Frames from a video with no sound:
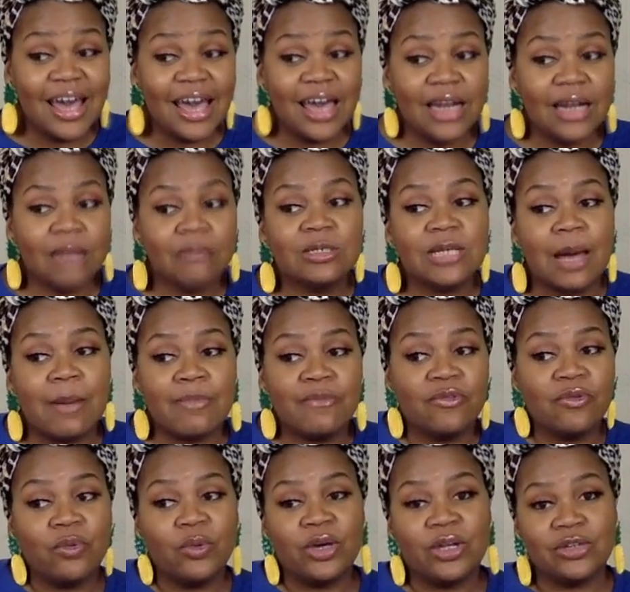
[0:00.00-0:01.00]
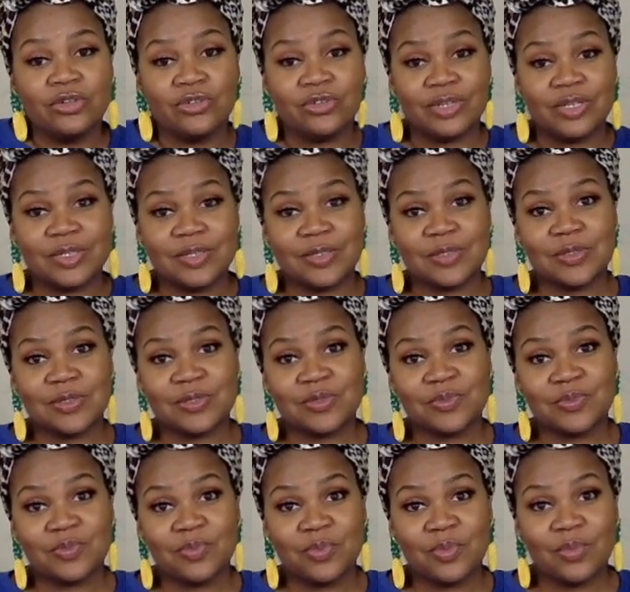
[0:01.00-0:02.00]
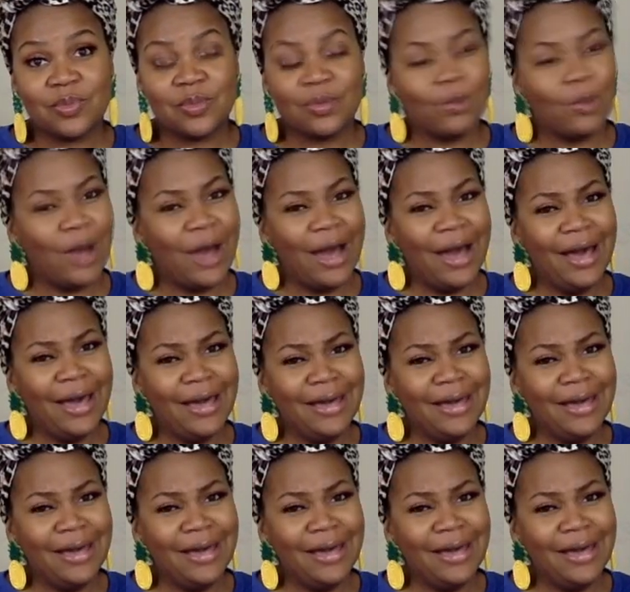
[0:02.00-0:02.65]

And I'm shopping for wedding dresses. Why?